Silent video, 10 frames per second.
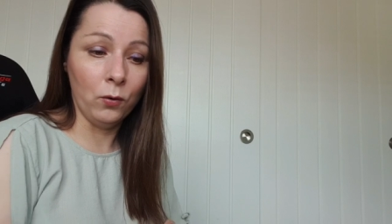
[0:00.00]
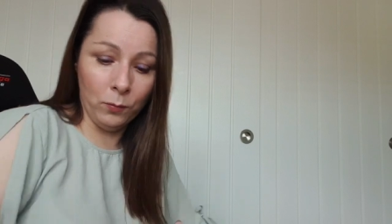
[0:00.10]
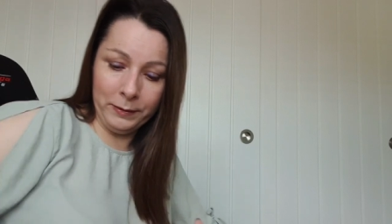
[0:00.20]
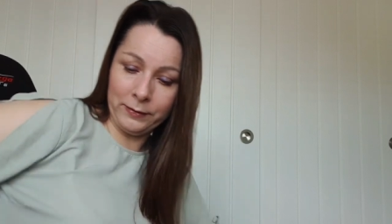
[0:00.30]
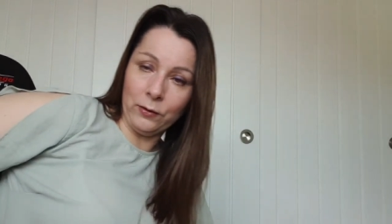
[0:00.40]

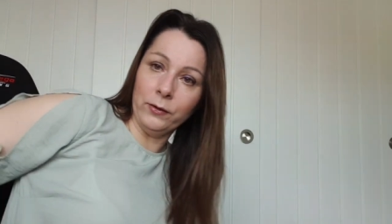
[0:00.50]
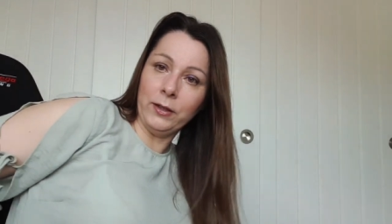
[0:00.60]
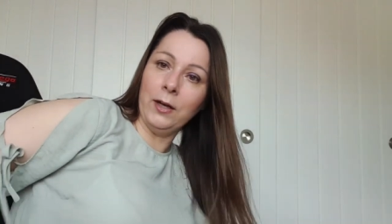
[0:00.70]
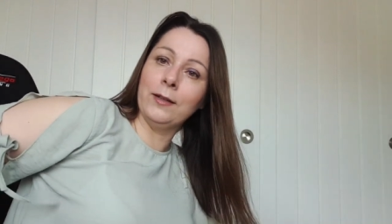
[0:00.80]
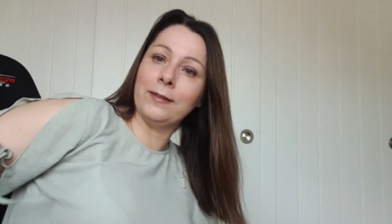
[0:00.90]
all my
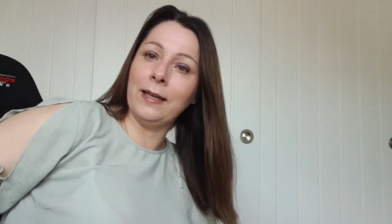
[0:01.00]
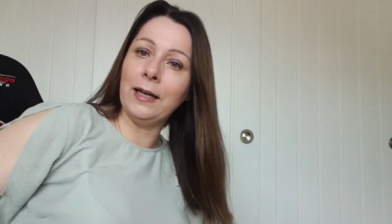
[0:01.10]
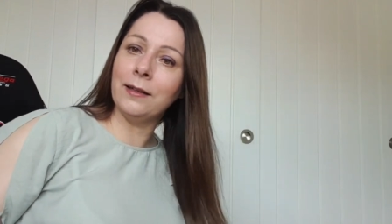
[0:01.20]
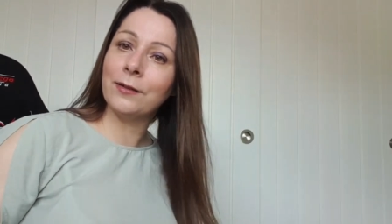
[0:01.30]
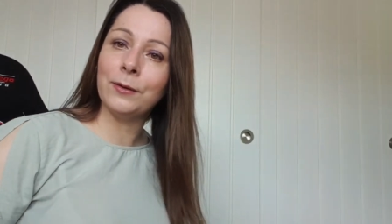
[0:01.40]
side out
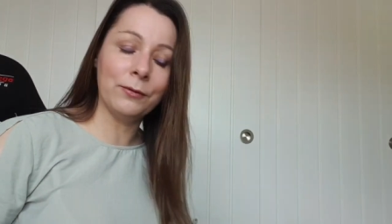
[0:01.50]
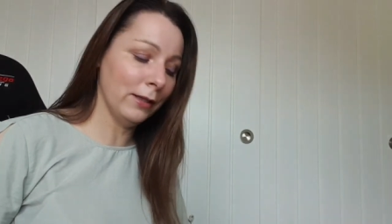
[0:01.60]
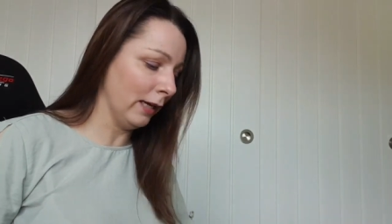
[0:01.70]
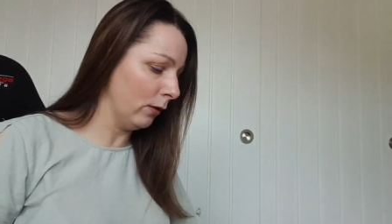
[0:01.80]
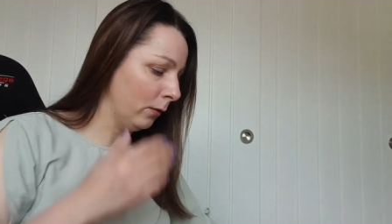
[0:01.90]
here, so I have
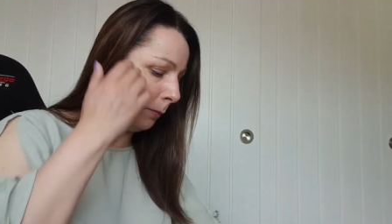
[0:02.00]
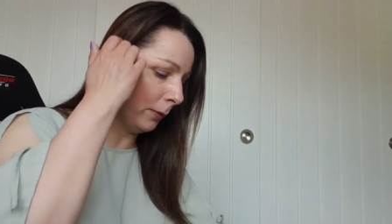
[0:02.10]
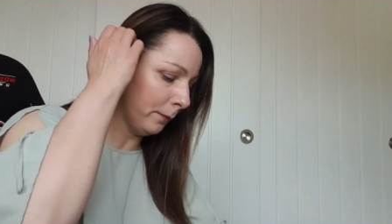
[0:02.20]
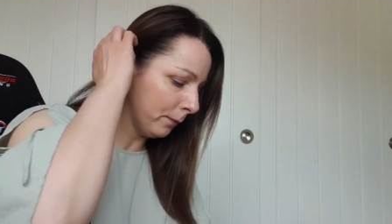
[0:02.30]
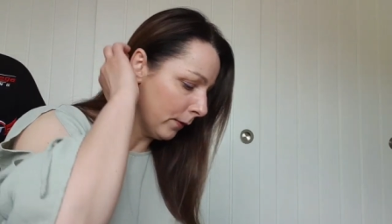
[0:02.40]
to get up.
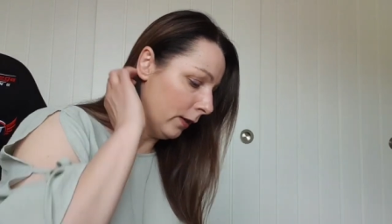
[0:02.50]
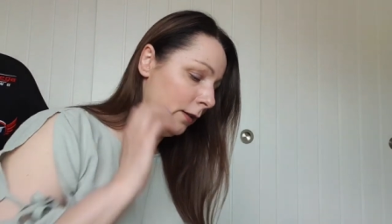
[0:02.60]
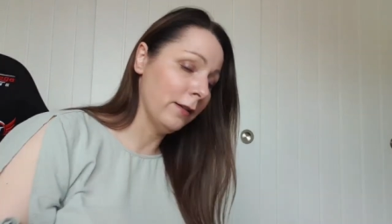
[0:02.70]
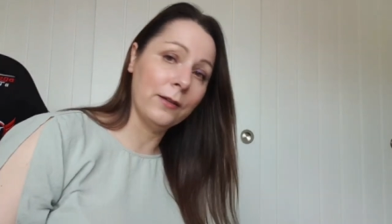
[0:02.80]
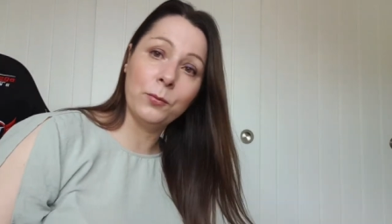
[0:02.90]

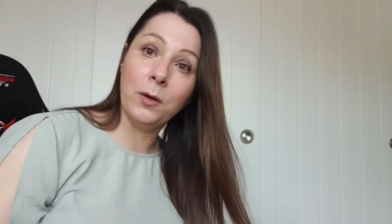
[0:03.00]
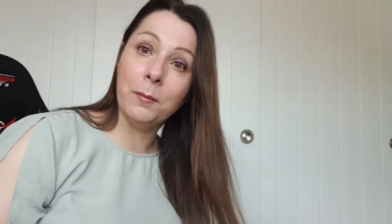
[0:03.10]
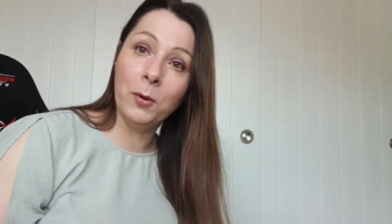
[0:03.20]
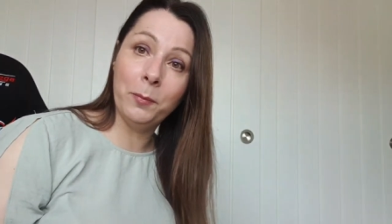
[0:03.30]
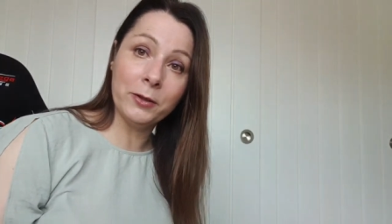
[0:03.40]
That's why
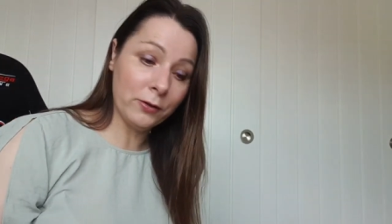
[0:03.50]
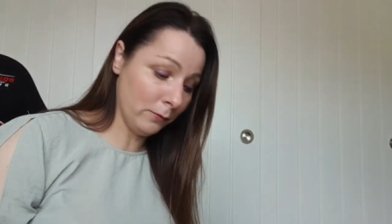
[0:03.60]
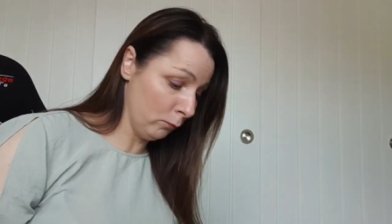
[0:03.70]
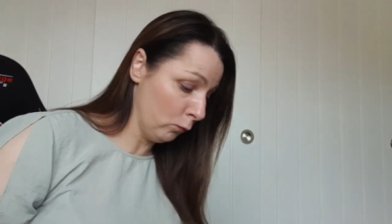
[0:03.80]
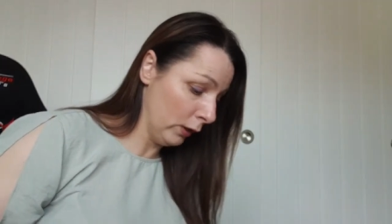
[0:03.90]
I'm up
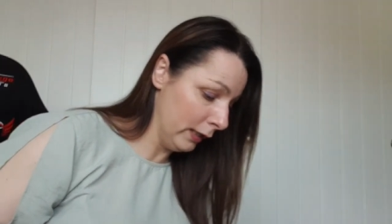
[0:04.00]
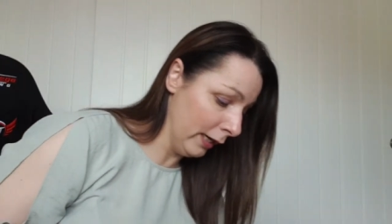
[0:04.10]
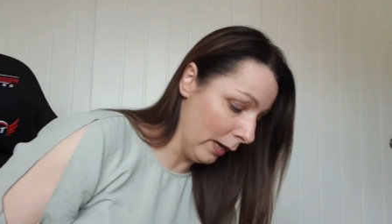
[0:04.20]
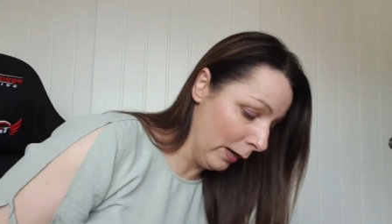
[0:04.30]
really